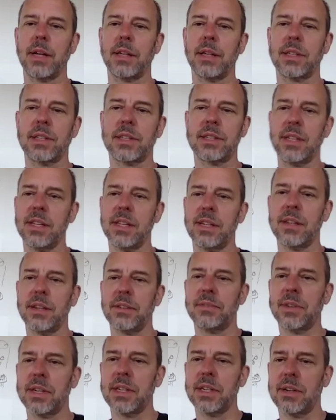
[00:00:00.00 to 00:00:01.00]
let's see
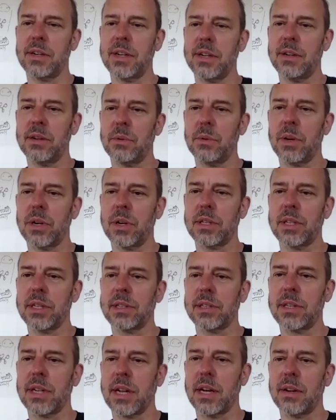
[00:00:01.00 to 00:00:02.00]
if I know how to work
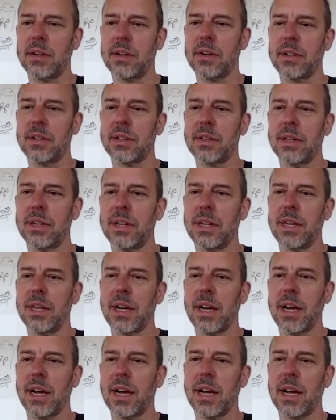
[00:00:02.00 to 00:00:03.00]
this now.
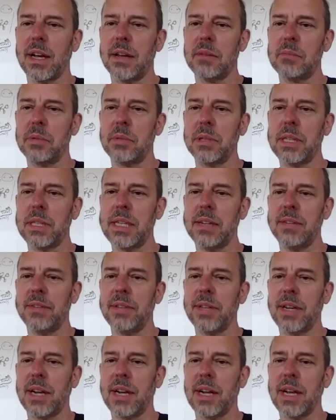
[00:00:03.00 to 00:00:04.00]
I believe
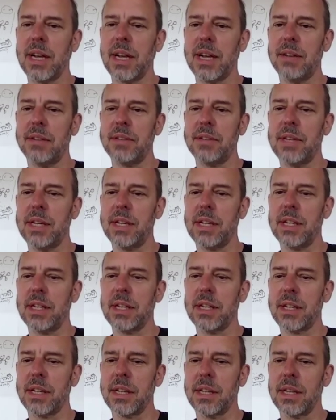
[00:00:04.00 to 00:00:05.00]
that I have
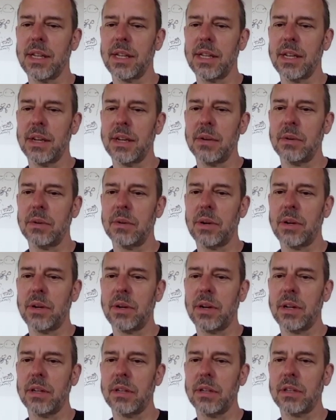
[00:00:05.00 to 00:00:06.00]

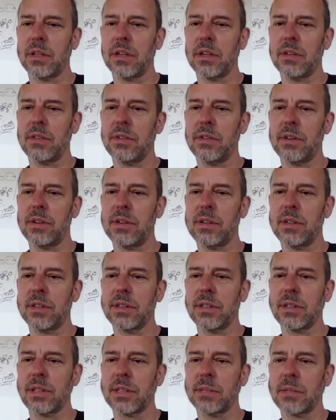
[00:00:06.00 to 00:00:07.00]
I'll look over
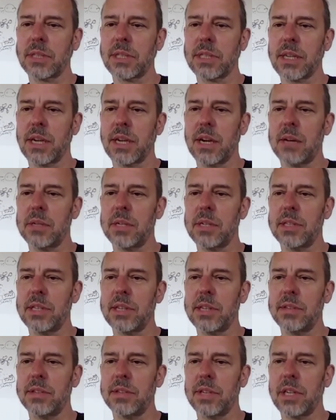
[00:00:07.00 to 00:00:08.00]
some of the comments, see
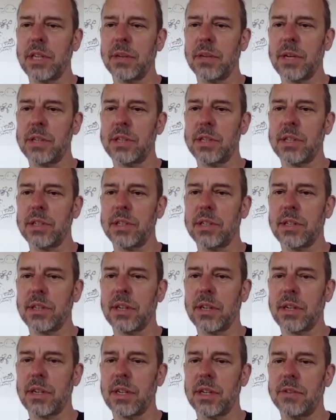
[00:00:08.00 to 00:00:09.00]
if there's any questions.
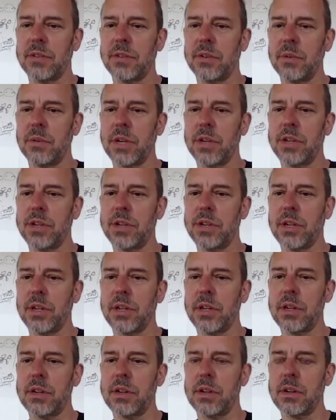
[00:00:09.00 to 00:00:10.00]
If you wish, you
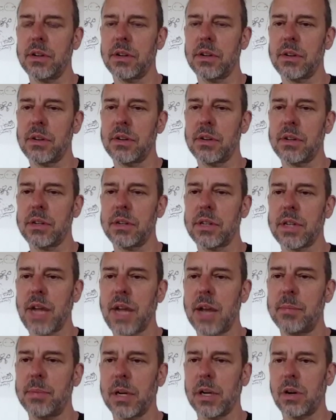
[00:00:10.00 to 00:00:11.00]
can
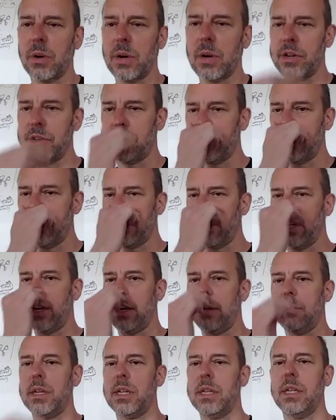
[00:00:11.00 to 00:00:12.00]
type a question or
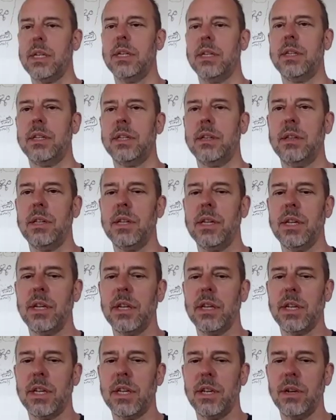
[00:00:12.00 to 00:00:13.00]
comment into
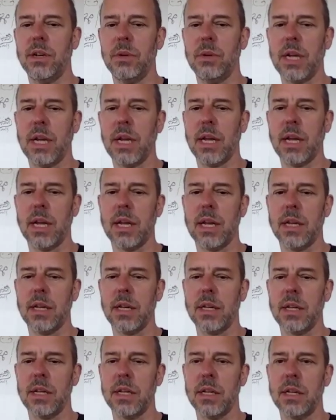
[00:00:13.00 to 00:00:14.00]
the Q&A
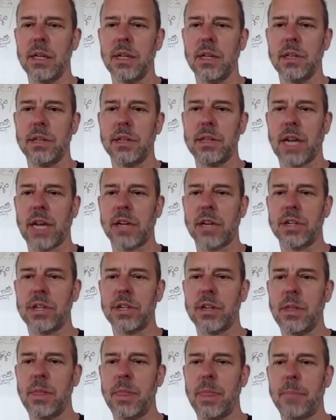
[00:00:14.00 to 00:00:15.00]

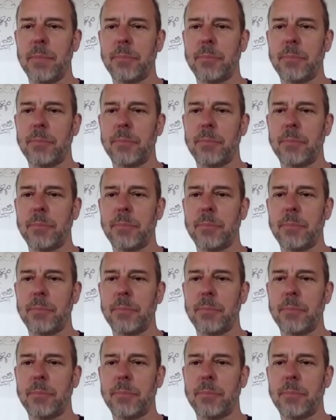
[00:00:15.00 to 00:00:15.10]
section,